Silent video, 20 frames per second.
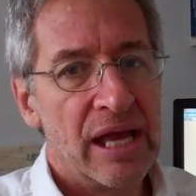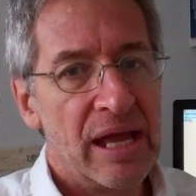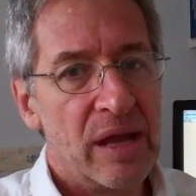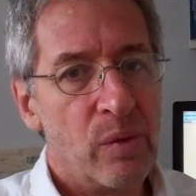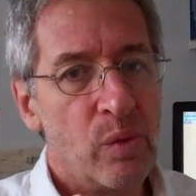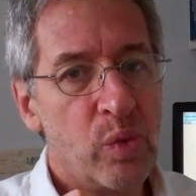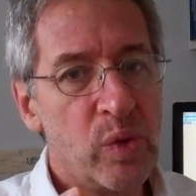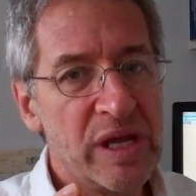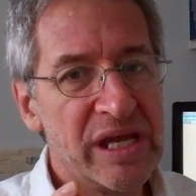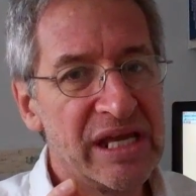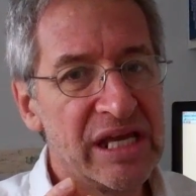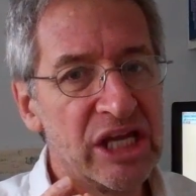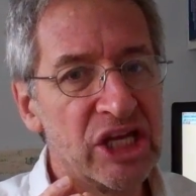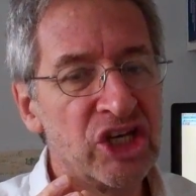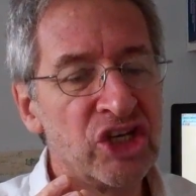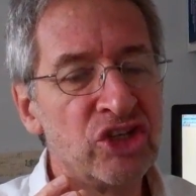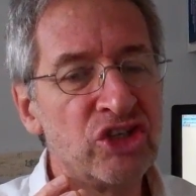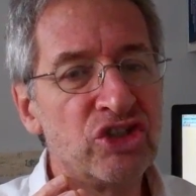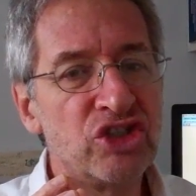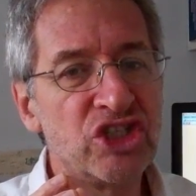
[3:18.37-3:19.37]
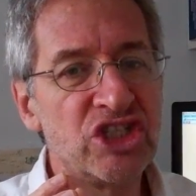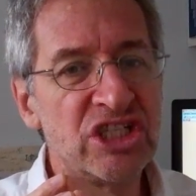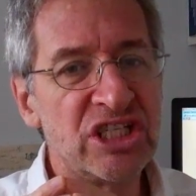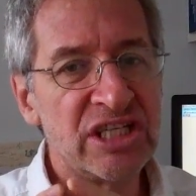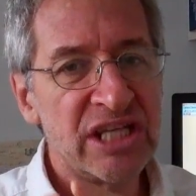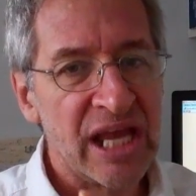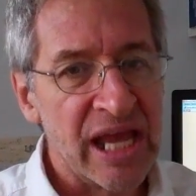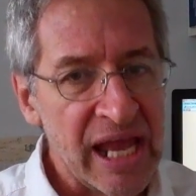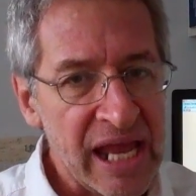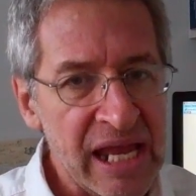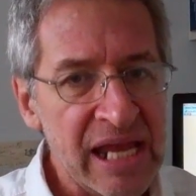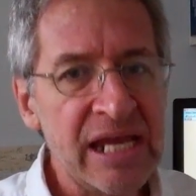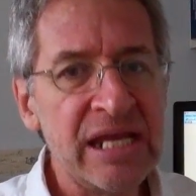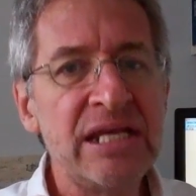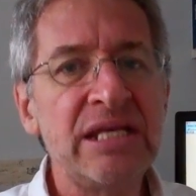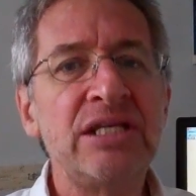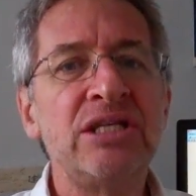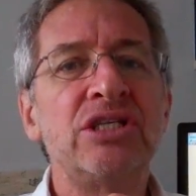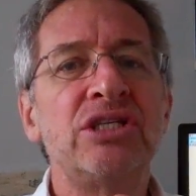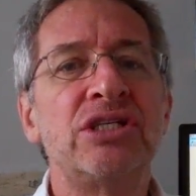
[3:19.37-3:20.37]
we can
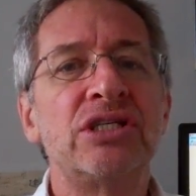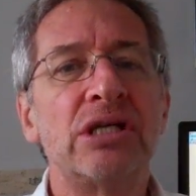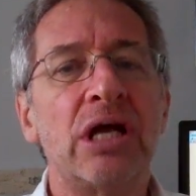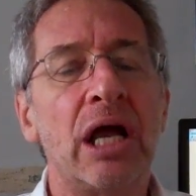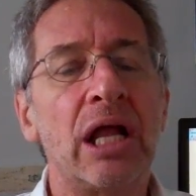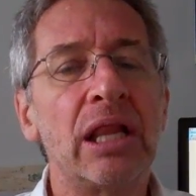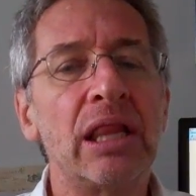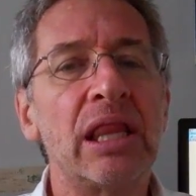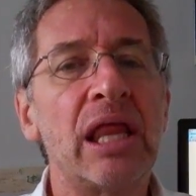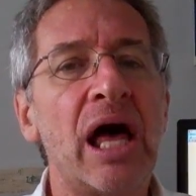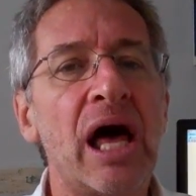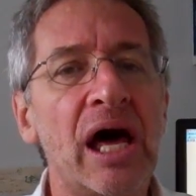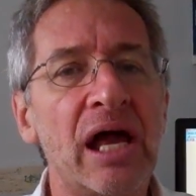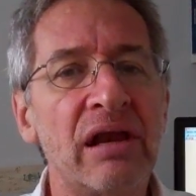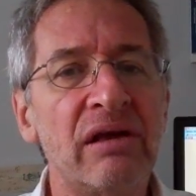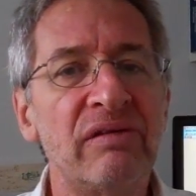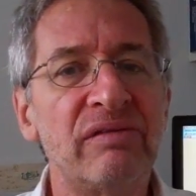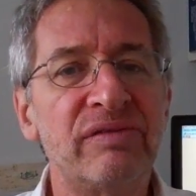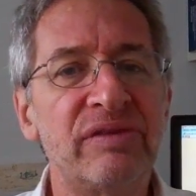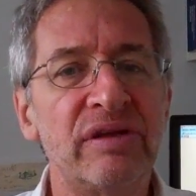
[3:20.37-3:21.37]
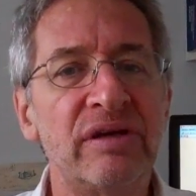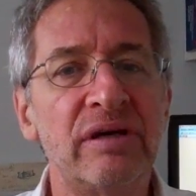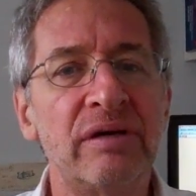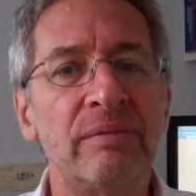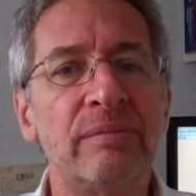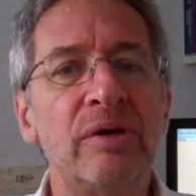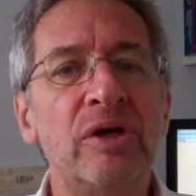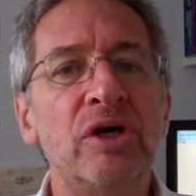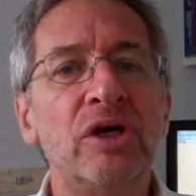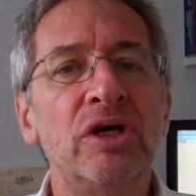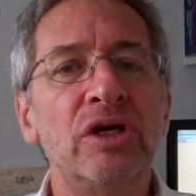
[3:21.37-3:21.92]
change a lot of the